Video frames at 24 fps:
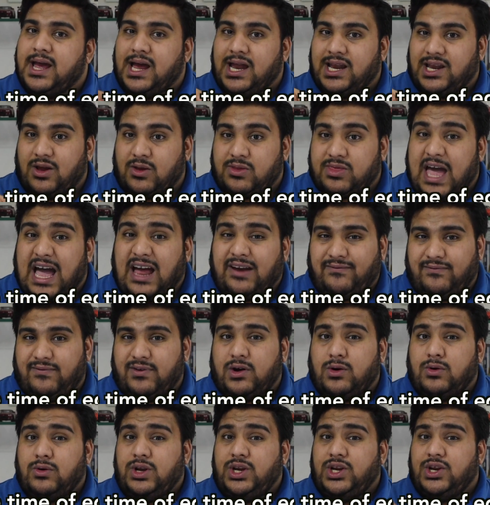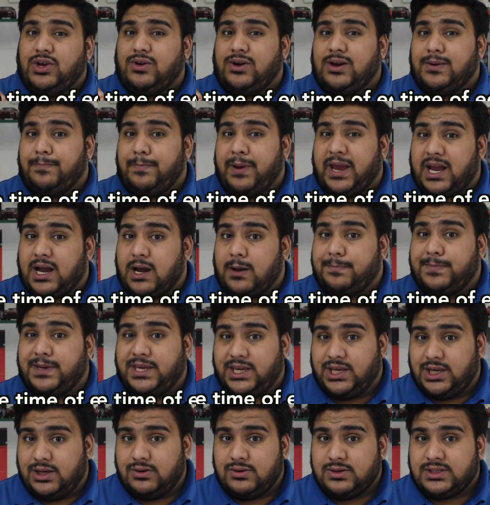Now that phone you can pick up
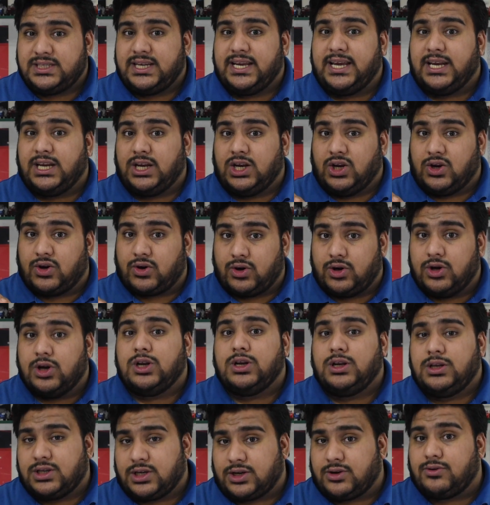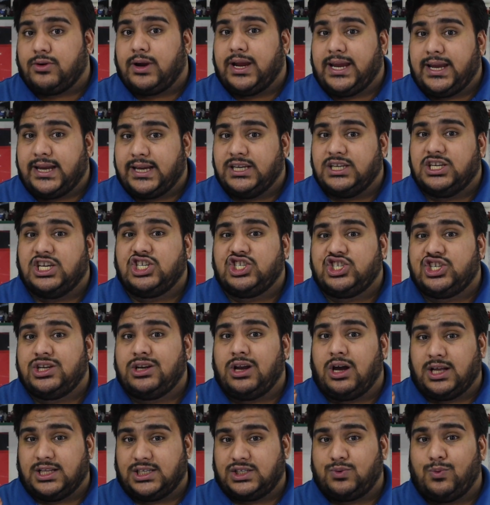used in good to great condition
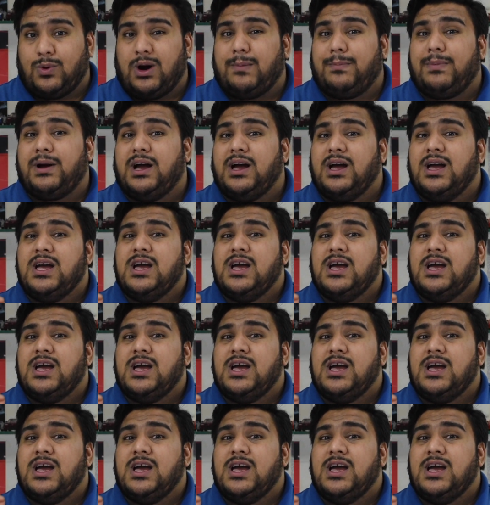on Swappa